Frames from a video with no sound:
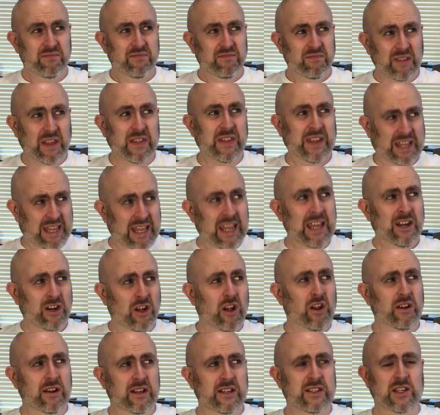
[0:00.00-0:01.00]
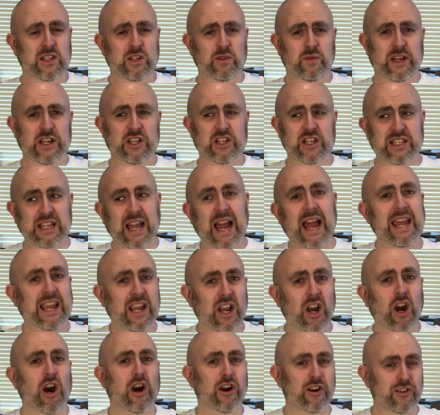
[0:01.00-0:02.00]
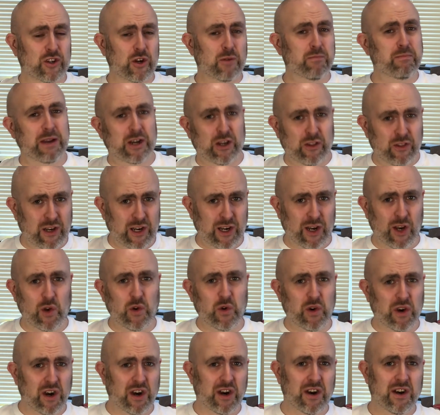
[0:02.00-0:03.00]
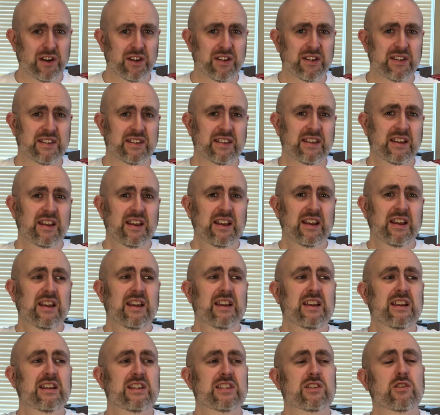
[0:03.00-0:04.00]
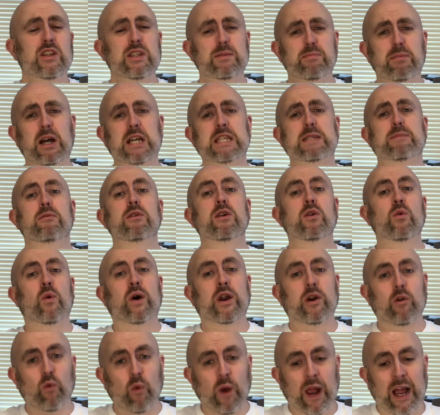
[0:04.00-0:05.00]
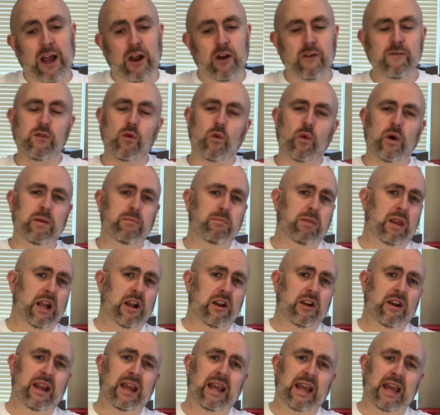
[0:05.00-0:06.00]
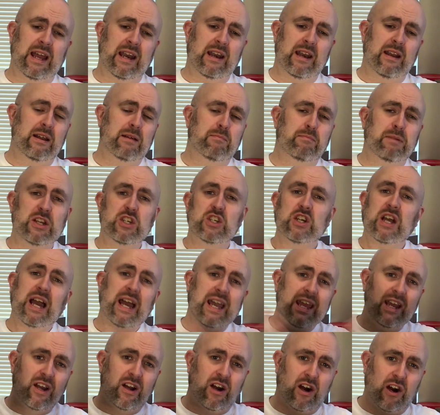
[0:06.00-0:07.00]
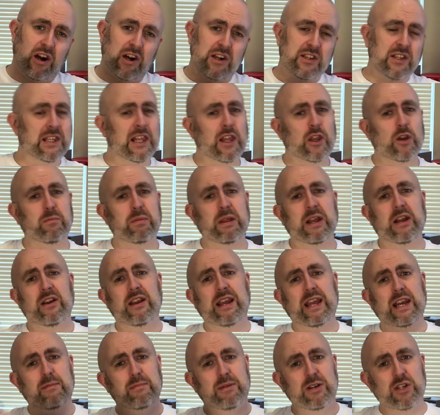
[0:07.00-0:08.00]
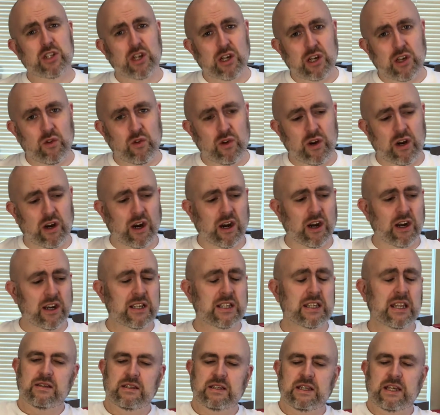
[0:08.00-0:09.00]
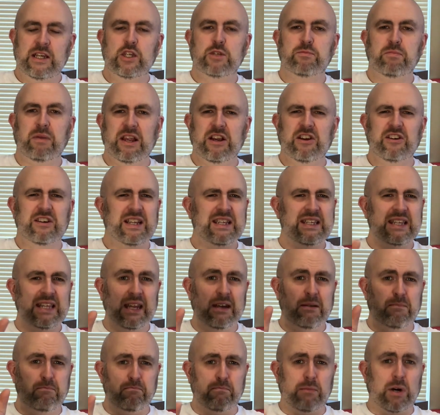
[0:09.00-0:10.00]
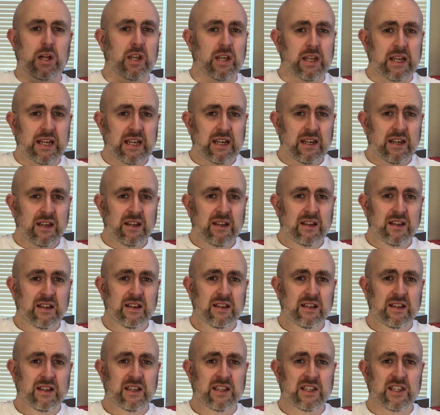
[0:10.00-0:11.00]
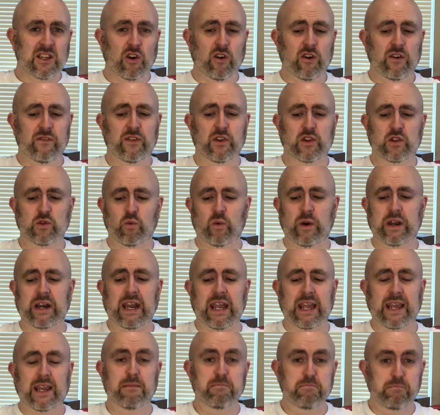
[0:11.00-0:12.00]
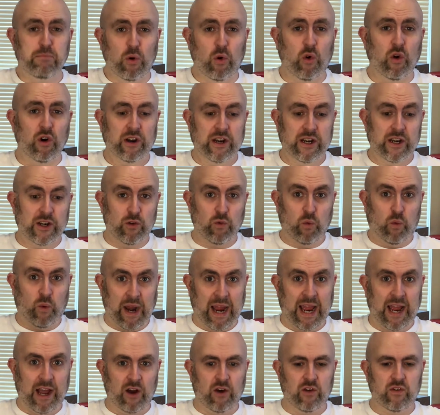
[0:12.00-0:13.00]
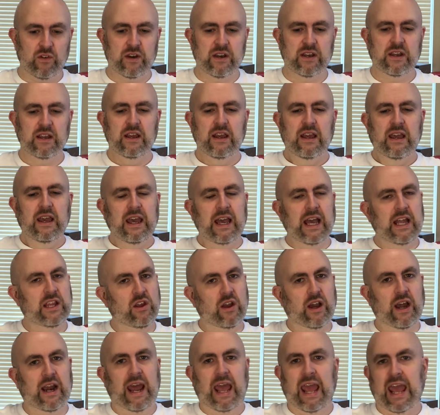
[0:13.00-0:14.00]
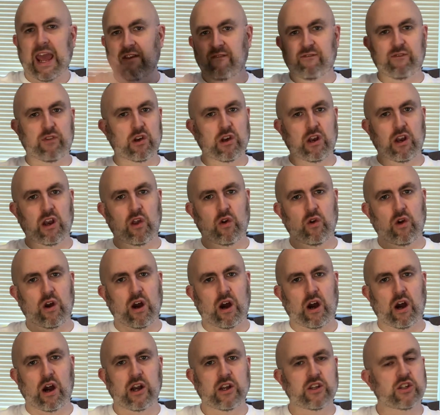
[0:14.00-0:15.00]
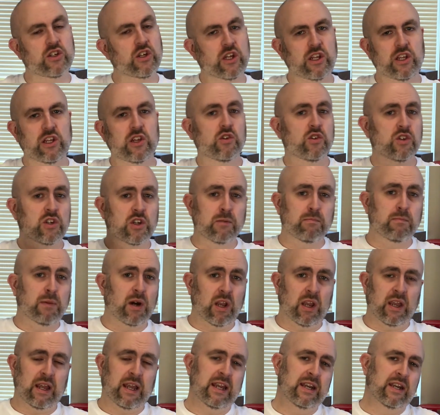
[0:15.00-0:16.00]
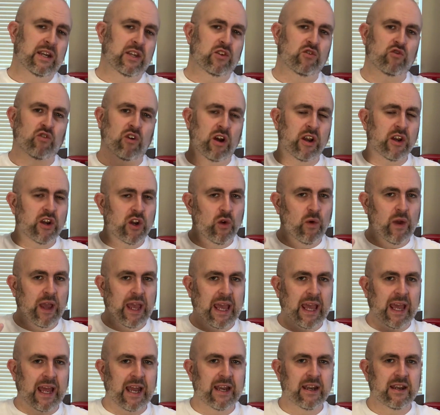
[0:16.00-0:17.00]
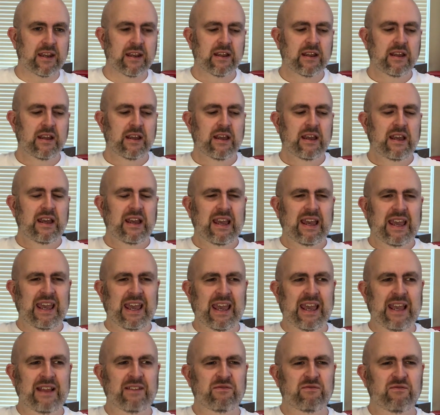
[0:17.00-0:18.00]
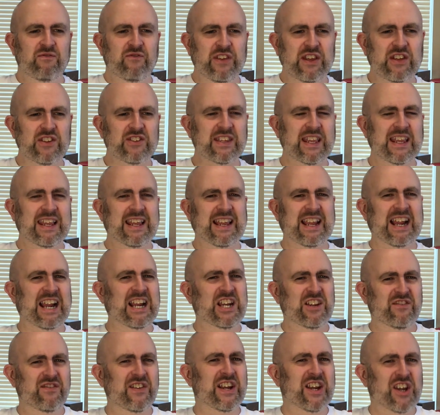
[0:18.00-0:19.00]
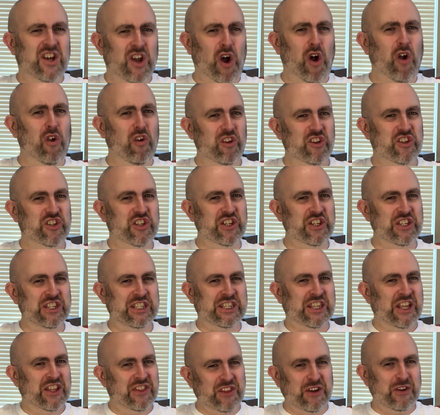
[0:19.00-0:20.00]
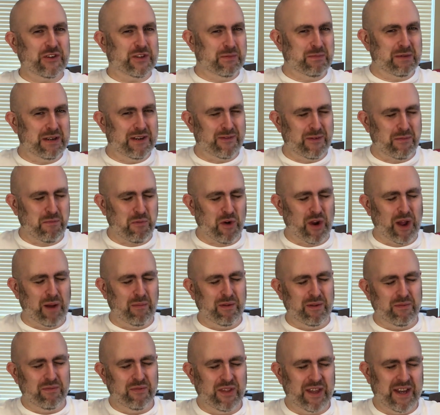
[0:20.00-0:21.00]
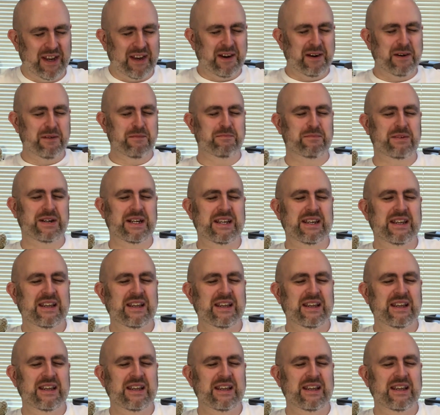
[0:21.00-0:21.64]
I think in all situations, high cards are better than low cards. So it is possible in one round for one player to get a bunch of high cards and the other player to get a bunch of low cards. Each player does get a mulligan. So if there's one like important round and you got a handful of low cards, you can use your mulligan and draw a new hand. It feels like it kind of acknowledges that there's a bit of a problem there, but